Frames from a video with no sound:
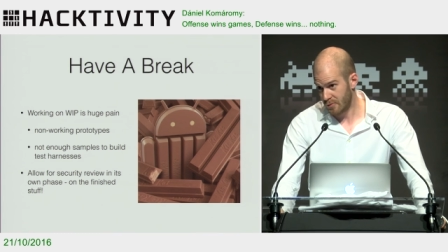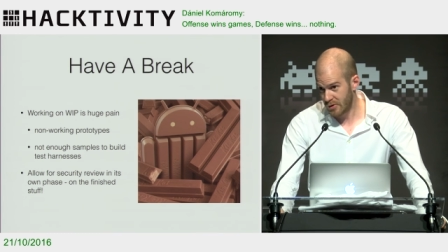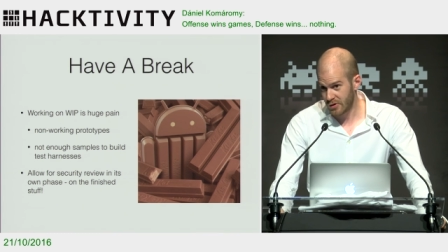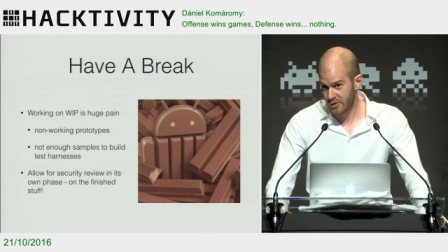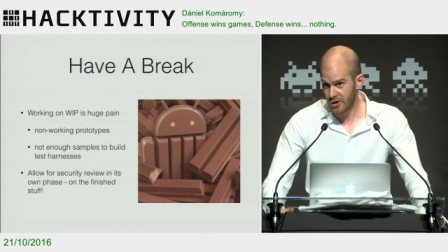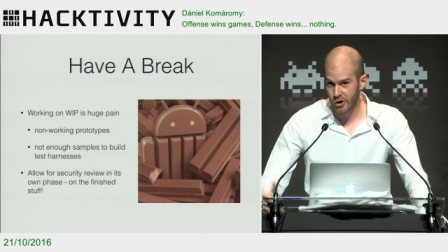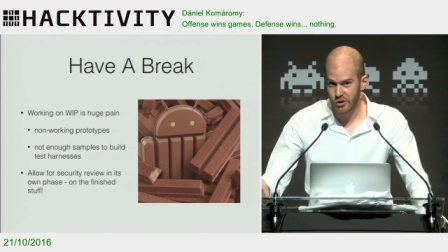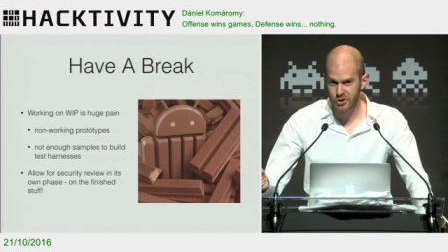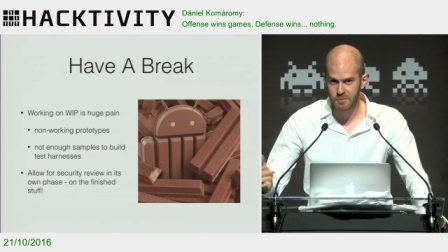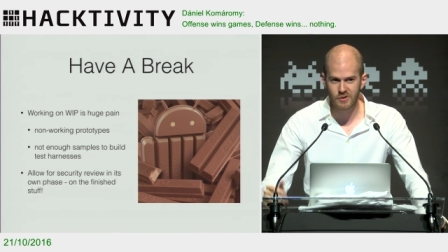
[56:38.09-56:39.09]
you're, you know,
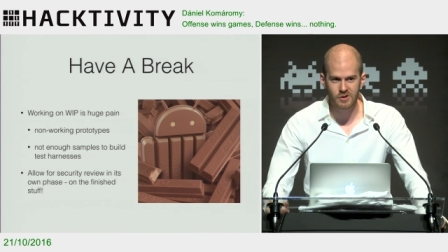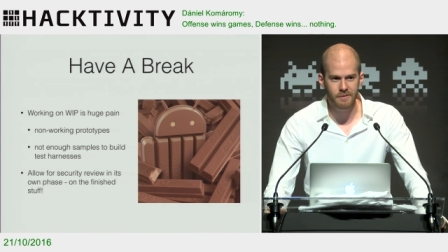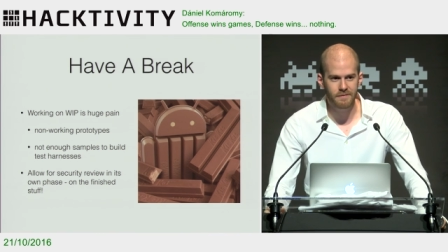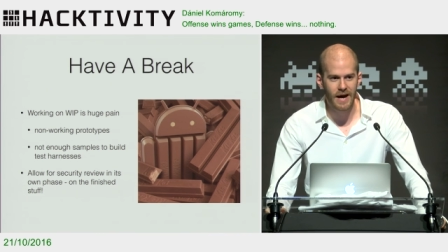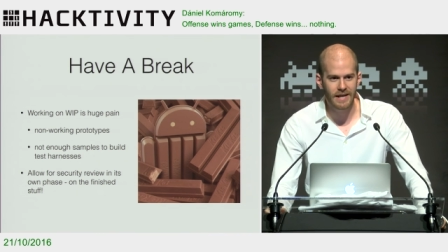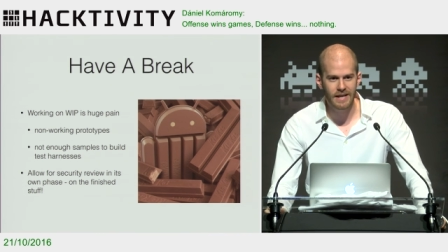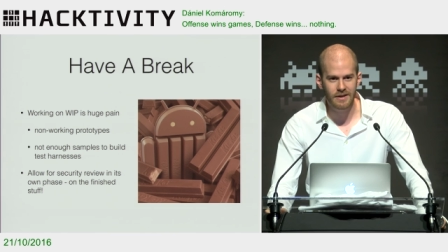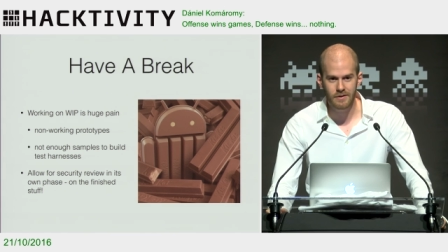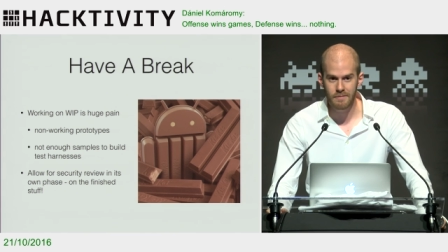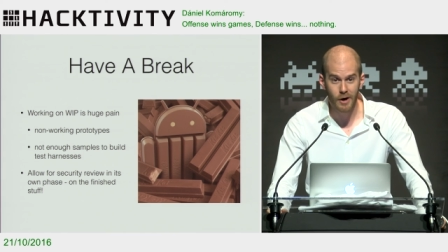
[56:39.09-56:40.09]
you're supposed to be
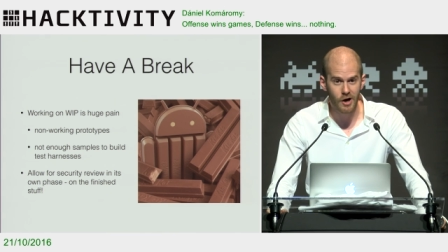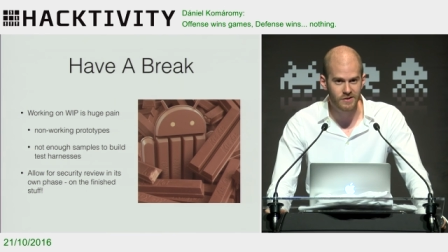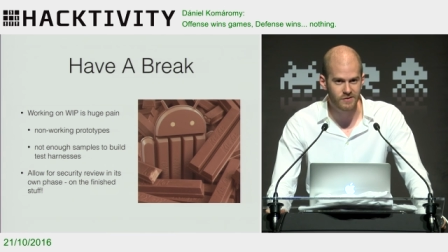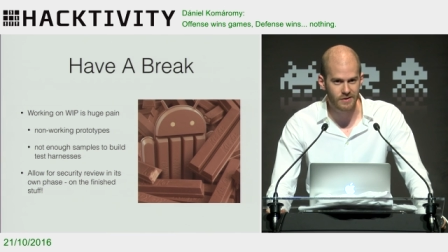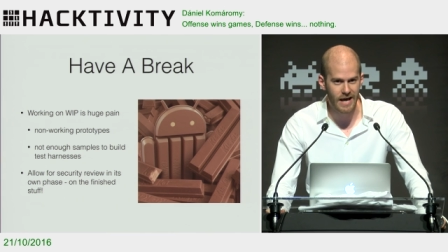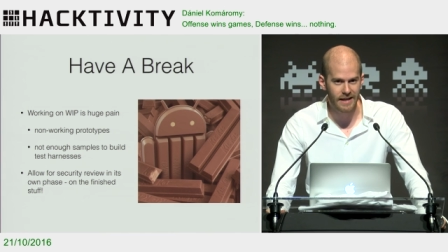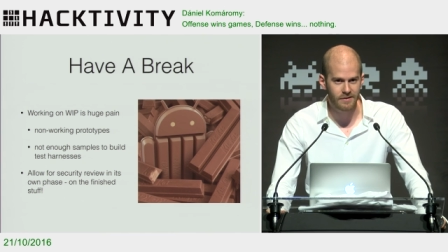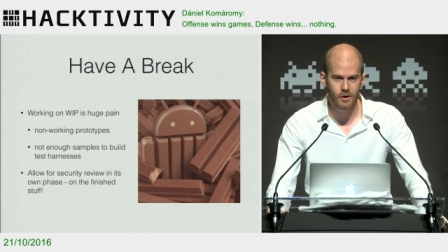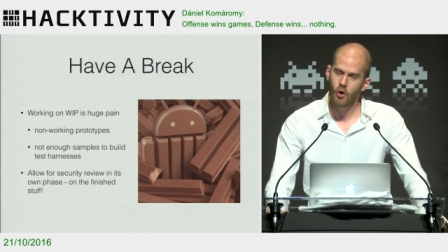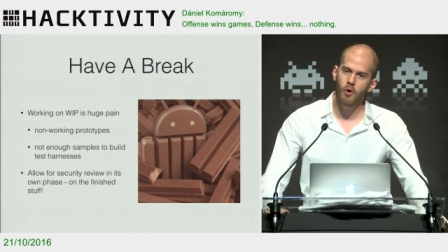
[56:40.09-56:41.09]
finding bugs
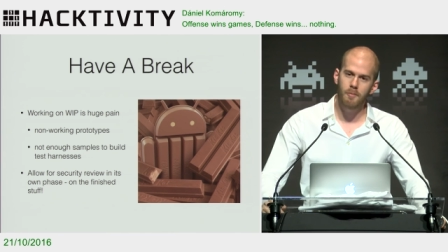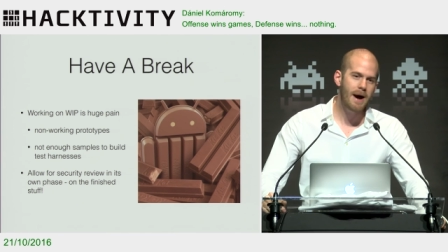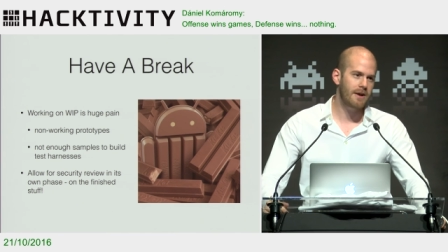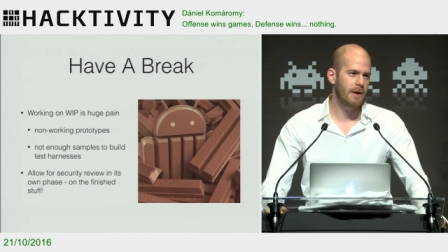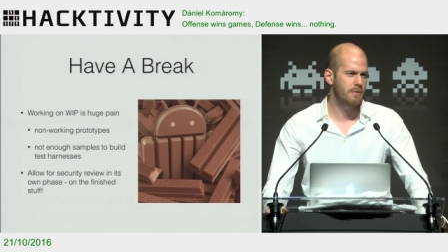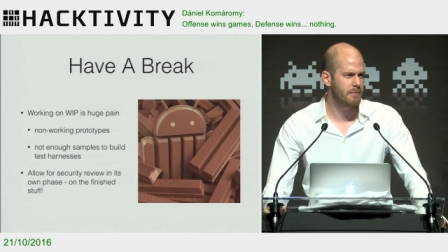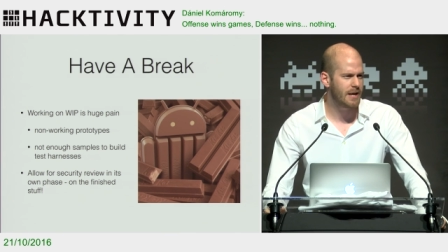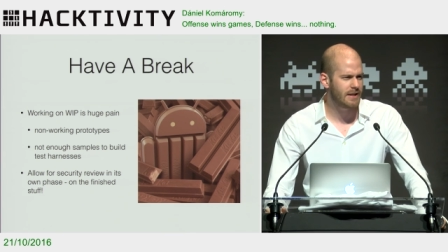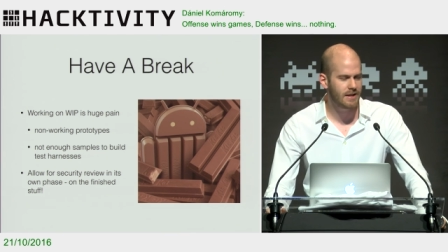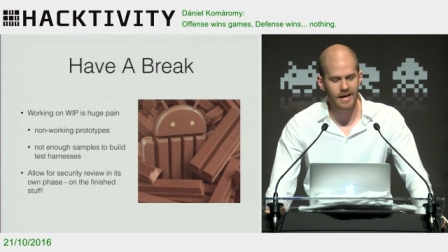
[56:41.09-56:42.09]
that, oh, by the way, will be
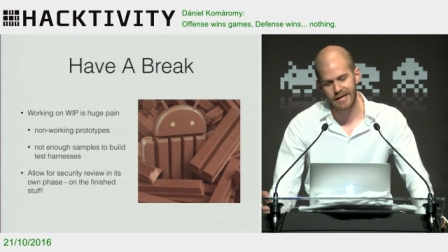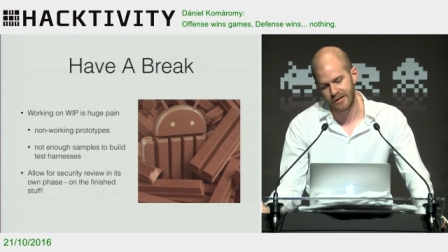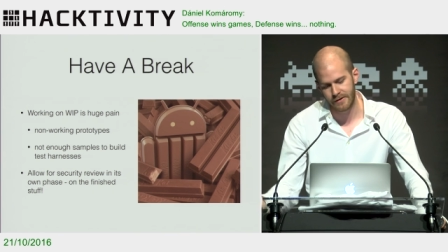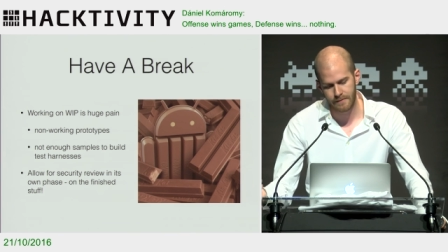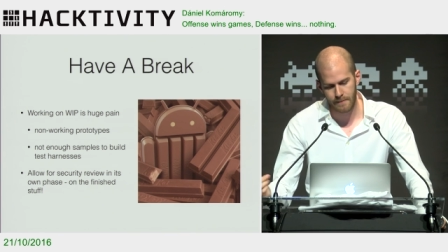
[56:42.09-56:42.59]
added later.